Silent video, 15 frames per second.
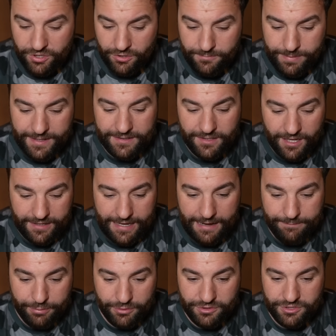be a
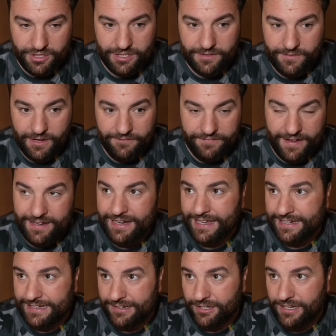knockout puncher, you've got to fight
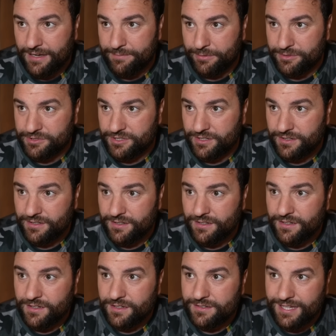like a knockout puncher.
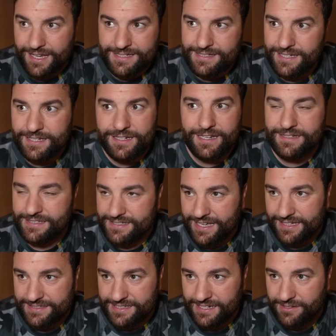Tyson can hit as
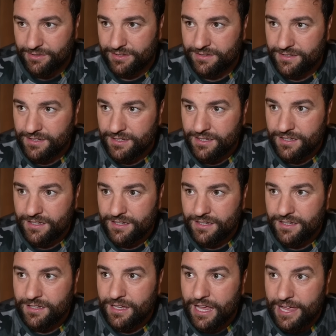hard as anyone.
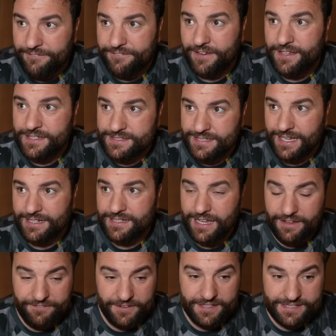If he
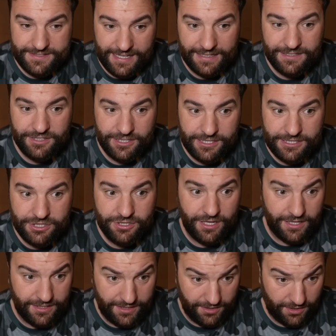stands on
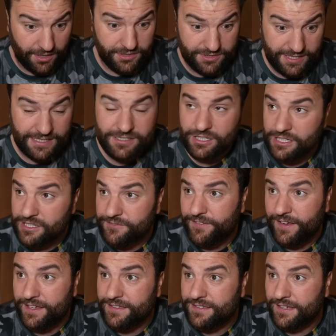his
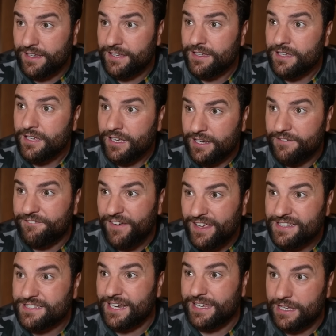feet and he
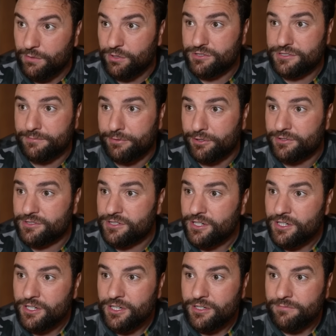fights like he wants to punch.
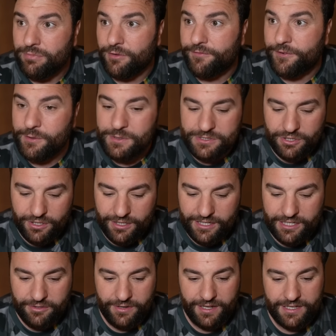But through his early
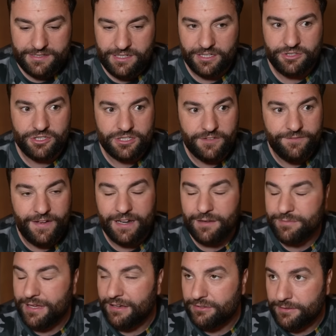career, he's not just
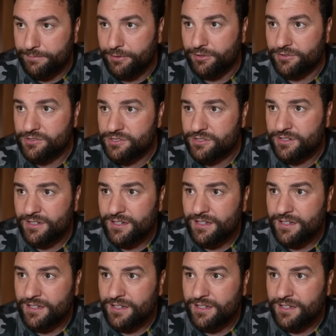developed how to punch.